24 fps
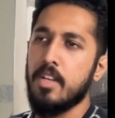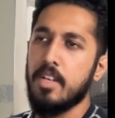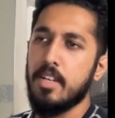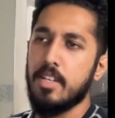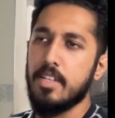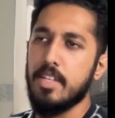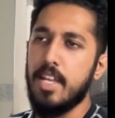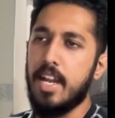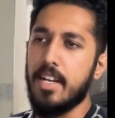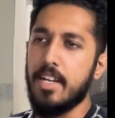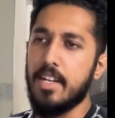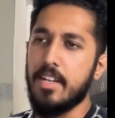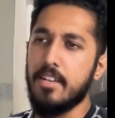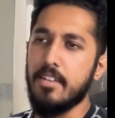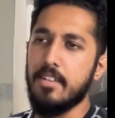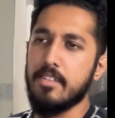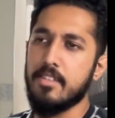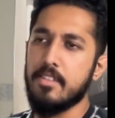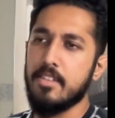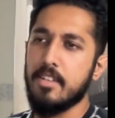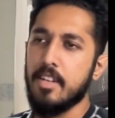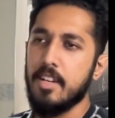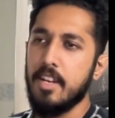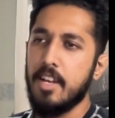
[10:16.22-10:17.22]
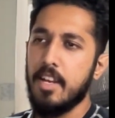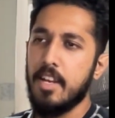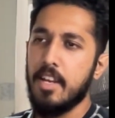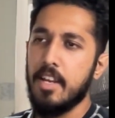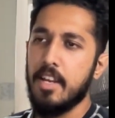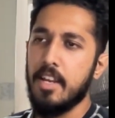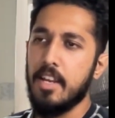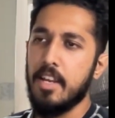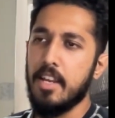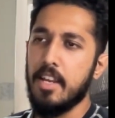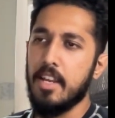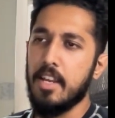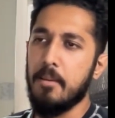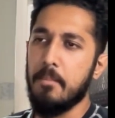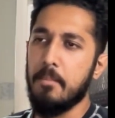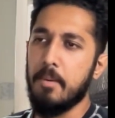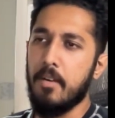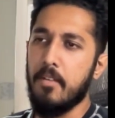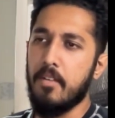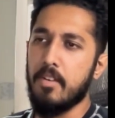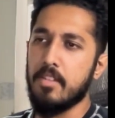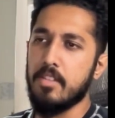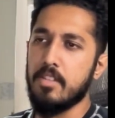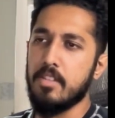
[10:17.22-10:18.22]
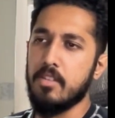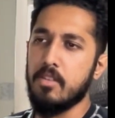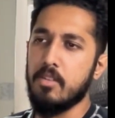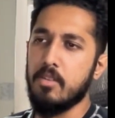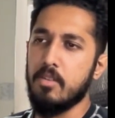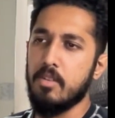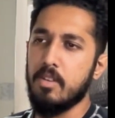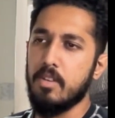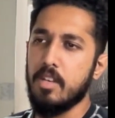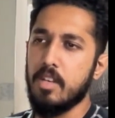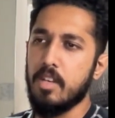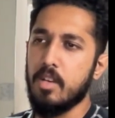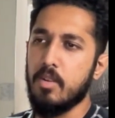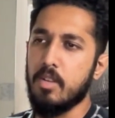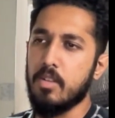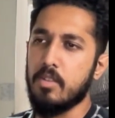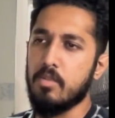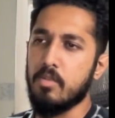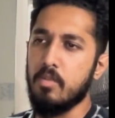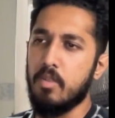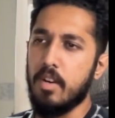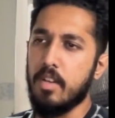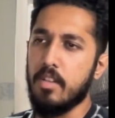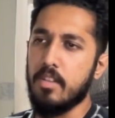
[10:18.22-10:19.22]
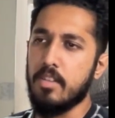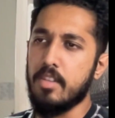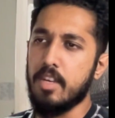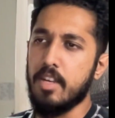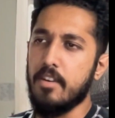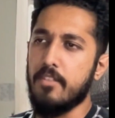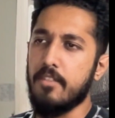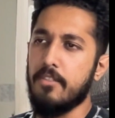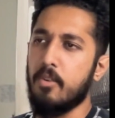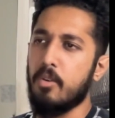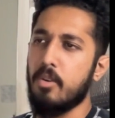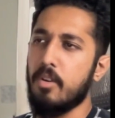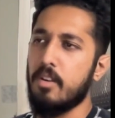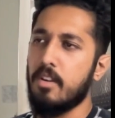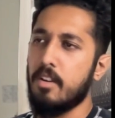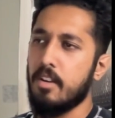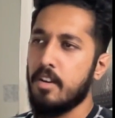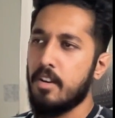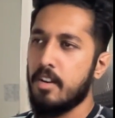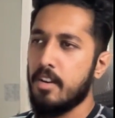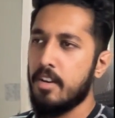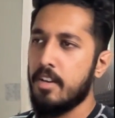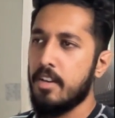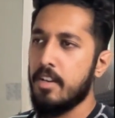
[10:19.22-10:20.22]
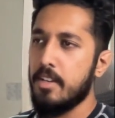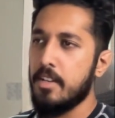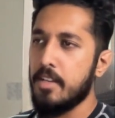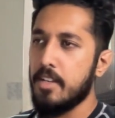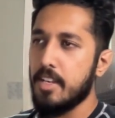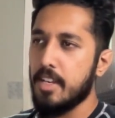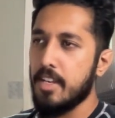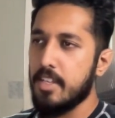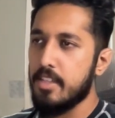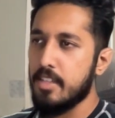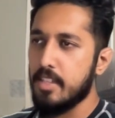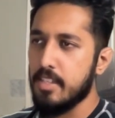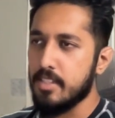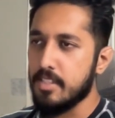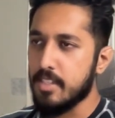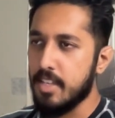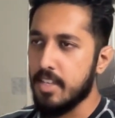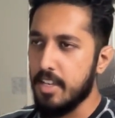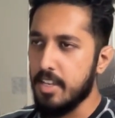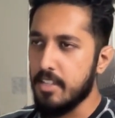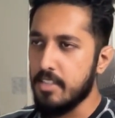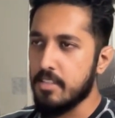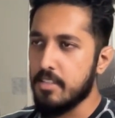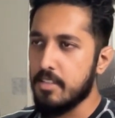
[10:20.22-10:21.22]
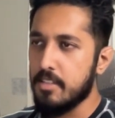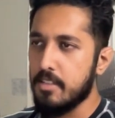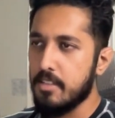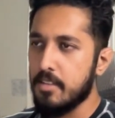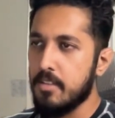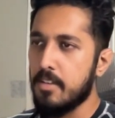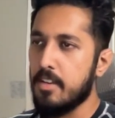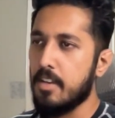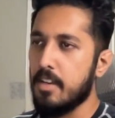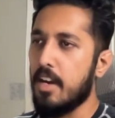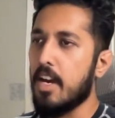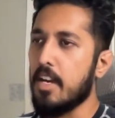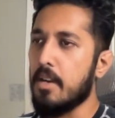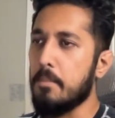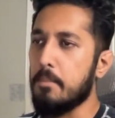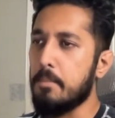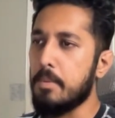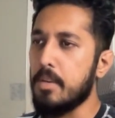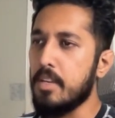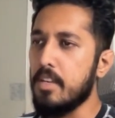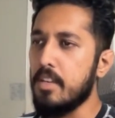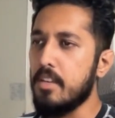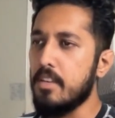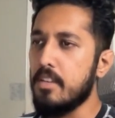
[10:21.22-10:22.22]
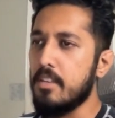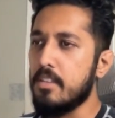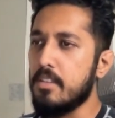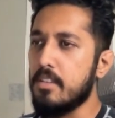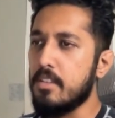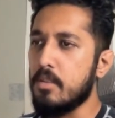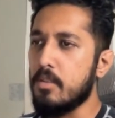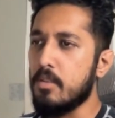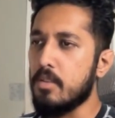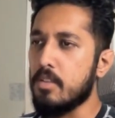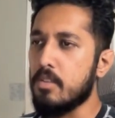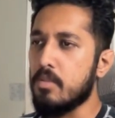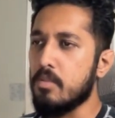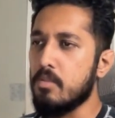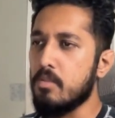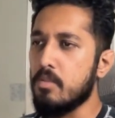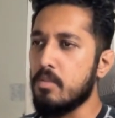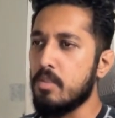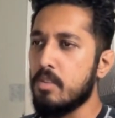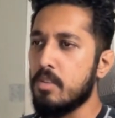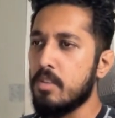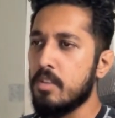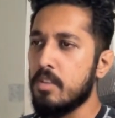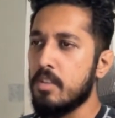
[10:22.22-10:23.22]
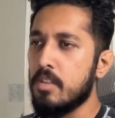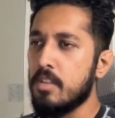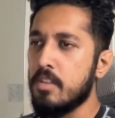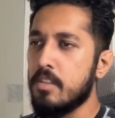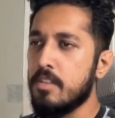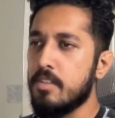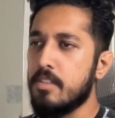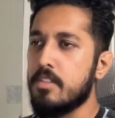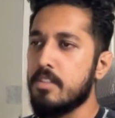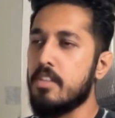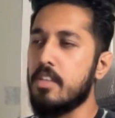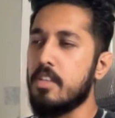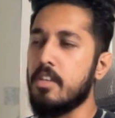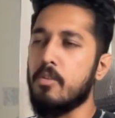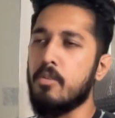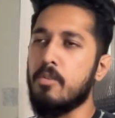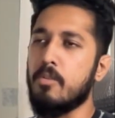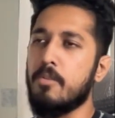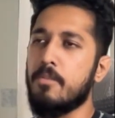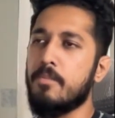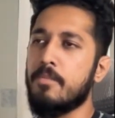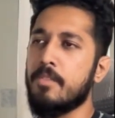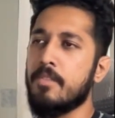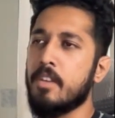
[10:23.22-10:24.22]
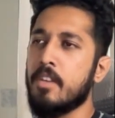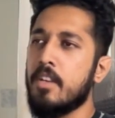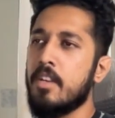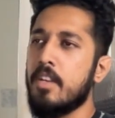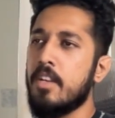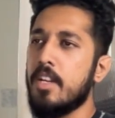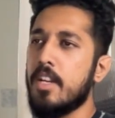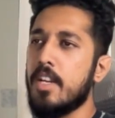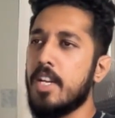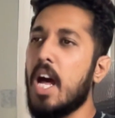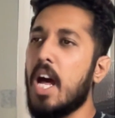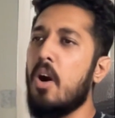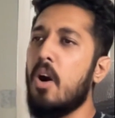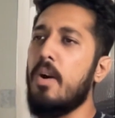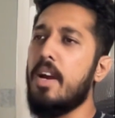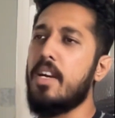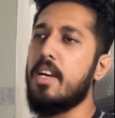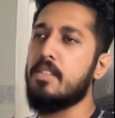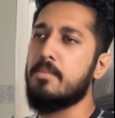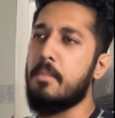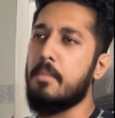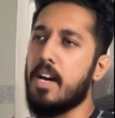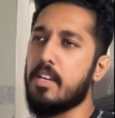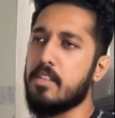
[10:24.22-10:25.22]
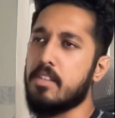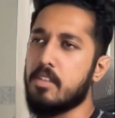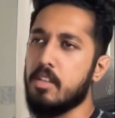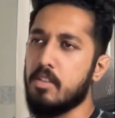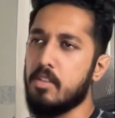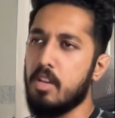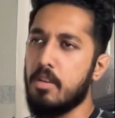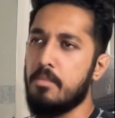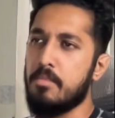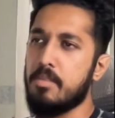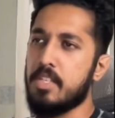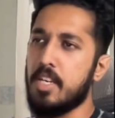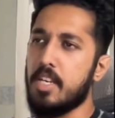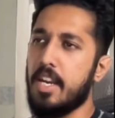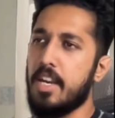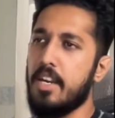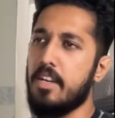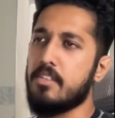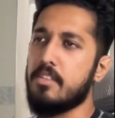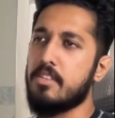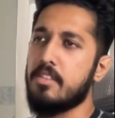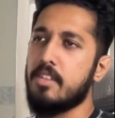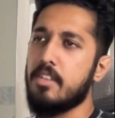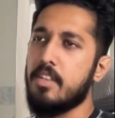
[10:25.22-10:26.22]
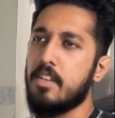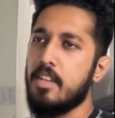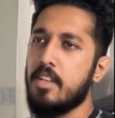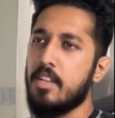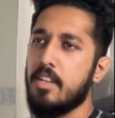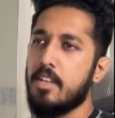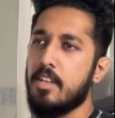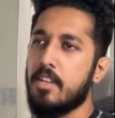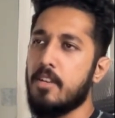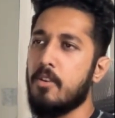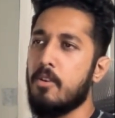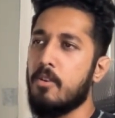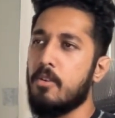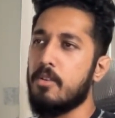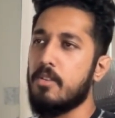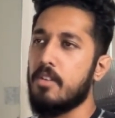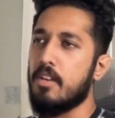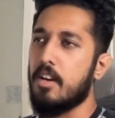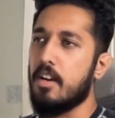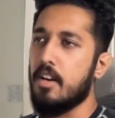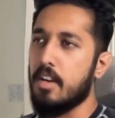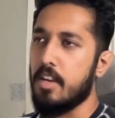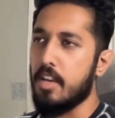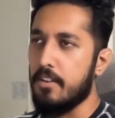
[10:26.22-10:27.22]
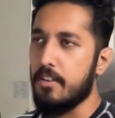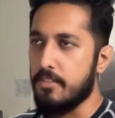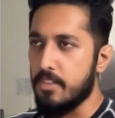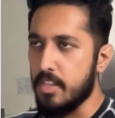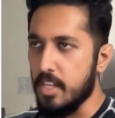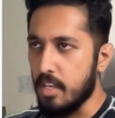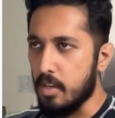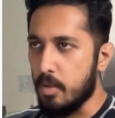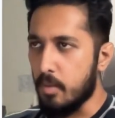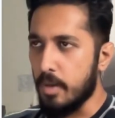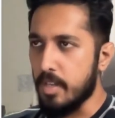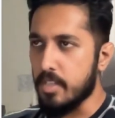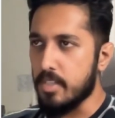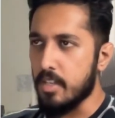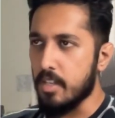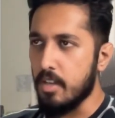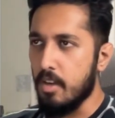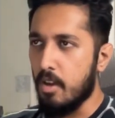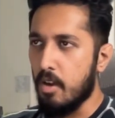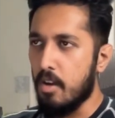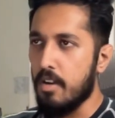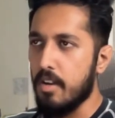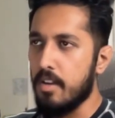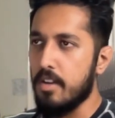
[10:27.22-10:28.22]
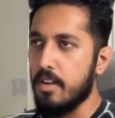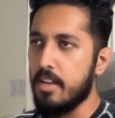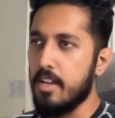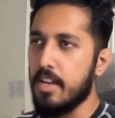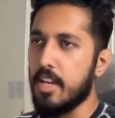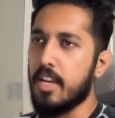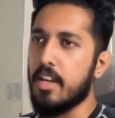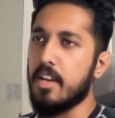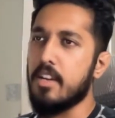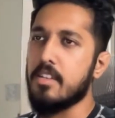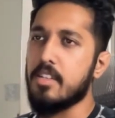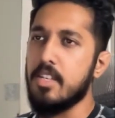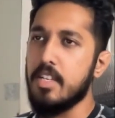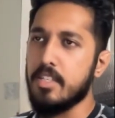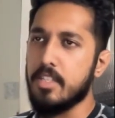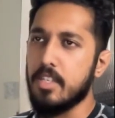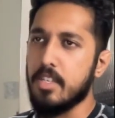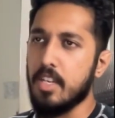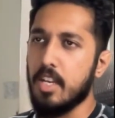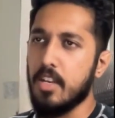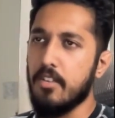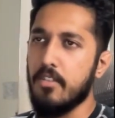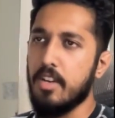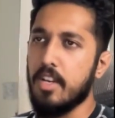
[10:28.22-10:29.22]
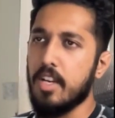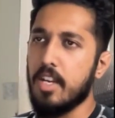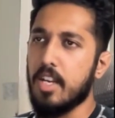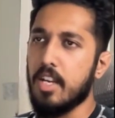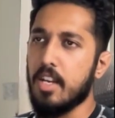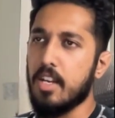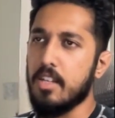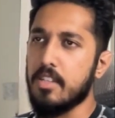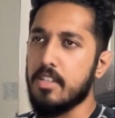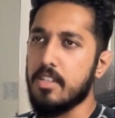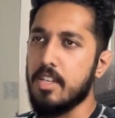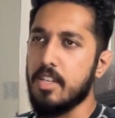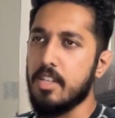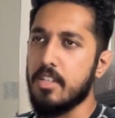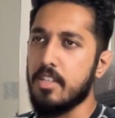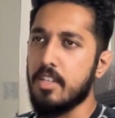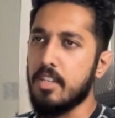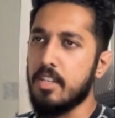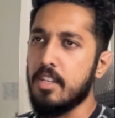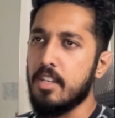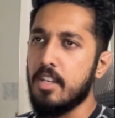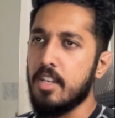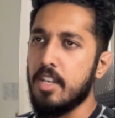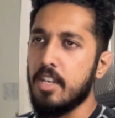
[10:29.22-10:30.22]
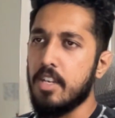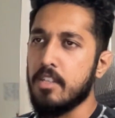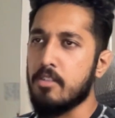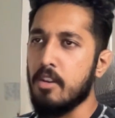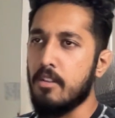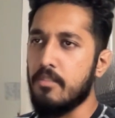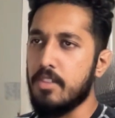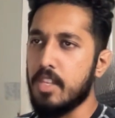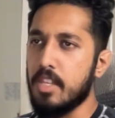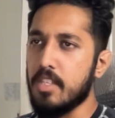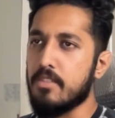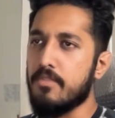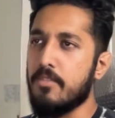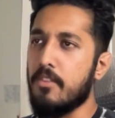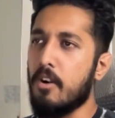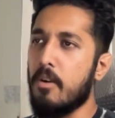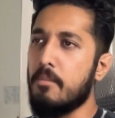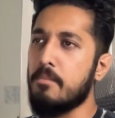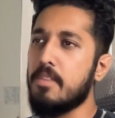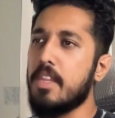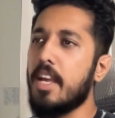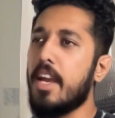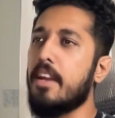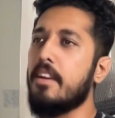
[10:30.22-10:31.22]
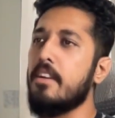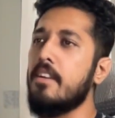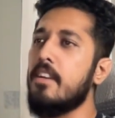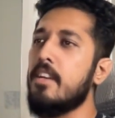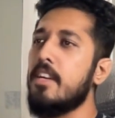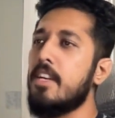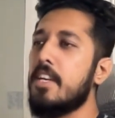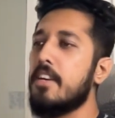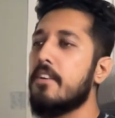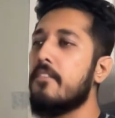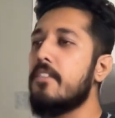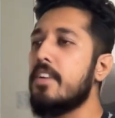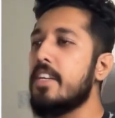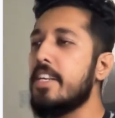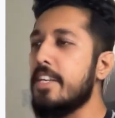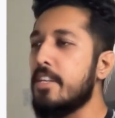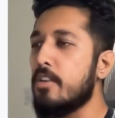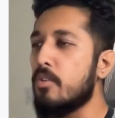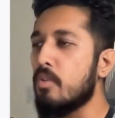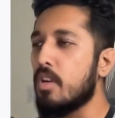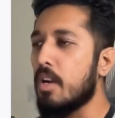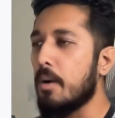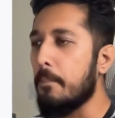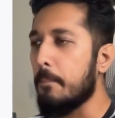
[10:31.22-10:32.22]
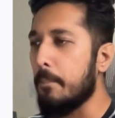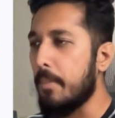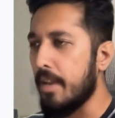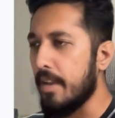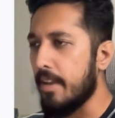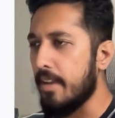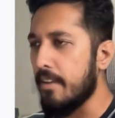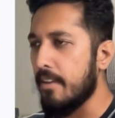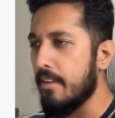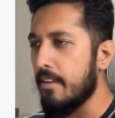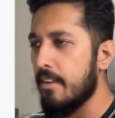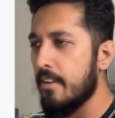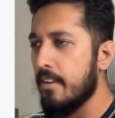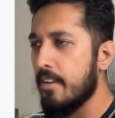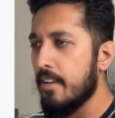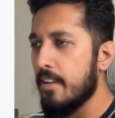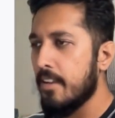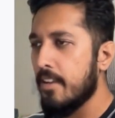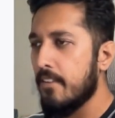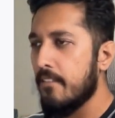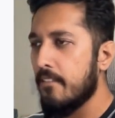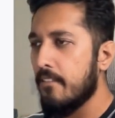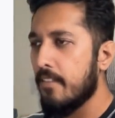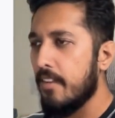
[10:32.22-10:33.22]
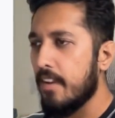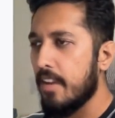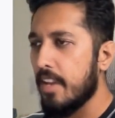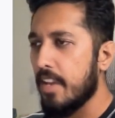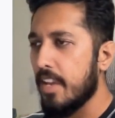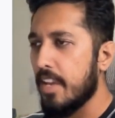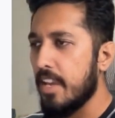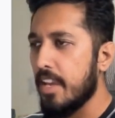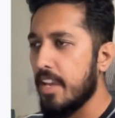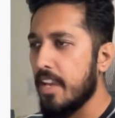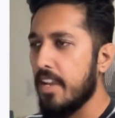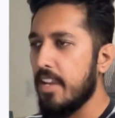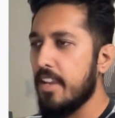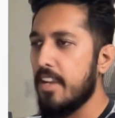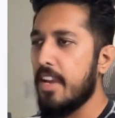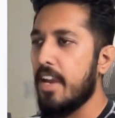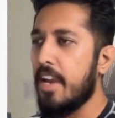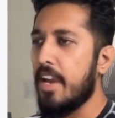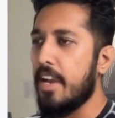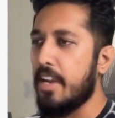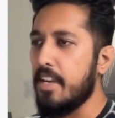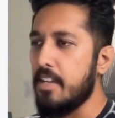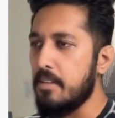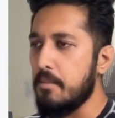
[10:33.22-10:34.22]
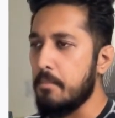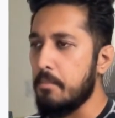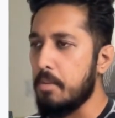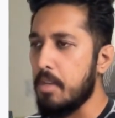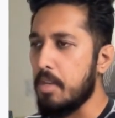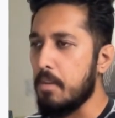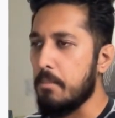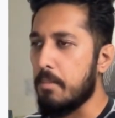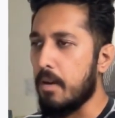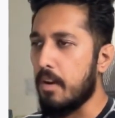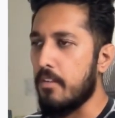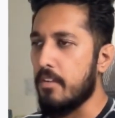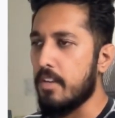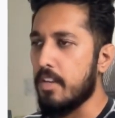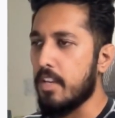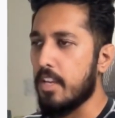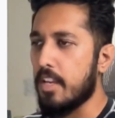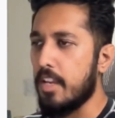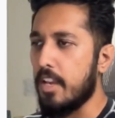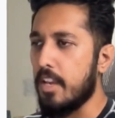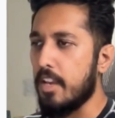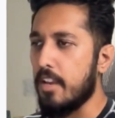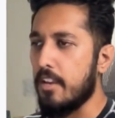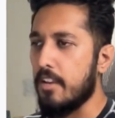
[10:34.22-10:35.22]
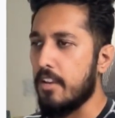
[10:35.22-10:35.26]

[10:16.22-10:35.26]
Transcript: That is, a power 0 equals to 1. Therefore, in this case, Rp is equals to 0. Now, as master theorem states, if the equation or recurrence relation, given recurrence relation is of this form, then we need to compare a and b power k.